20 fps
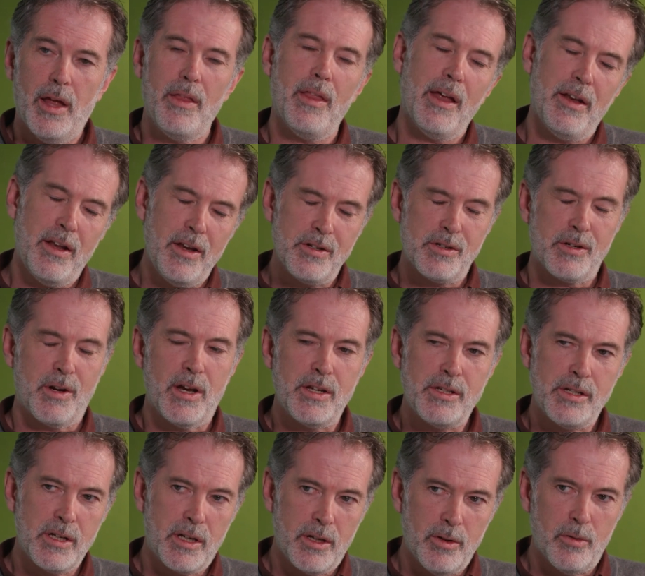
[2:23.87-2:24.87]
And that
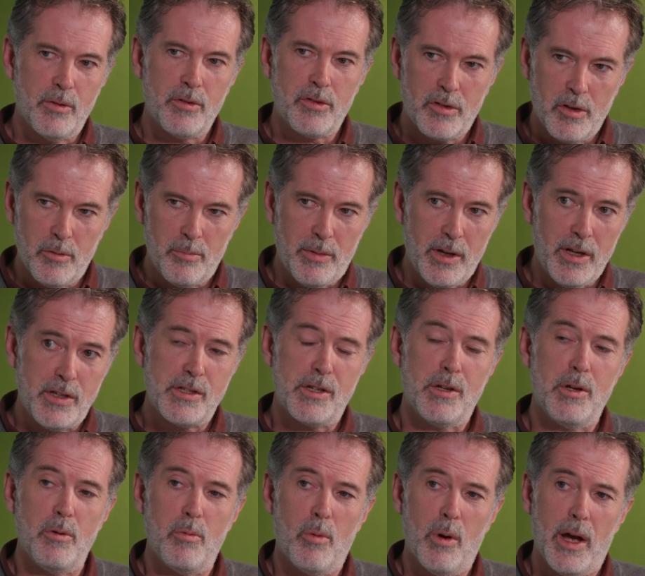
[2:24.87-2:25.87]
integration can also be
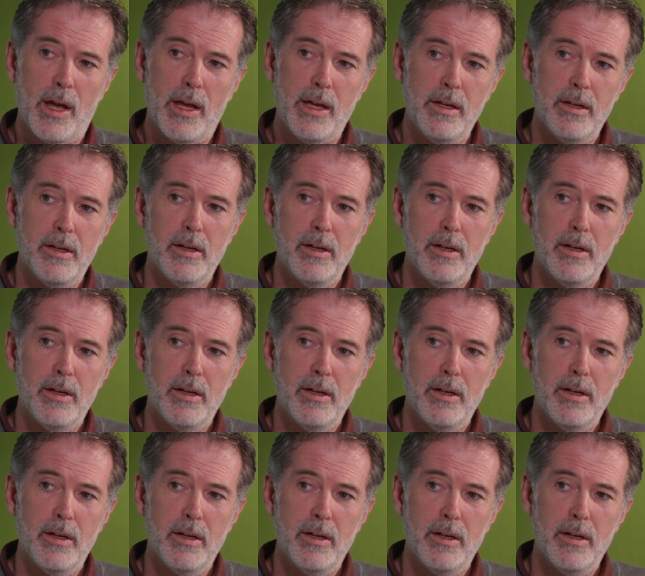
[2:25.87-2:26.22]
two-way.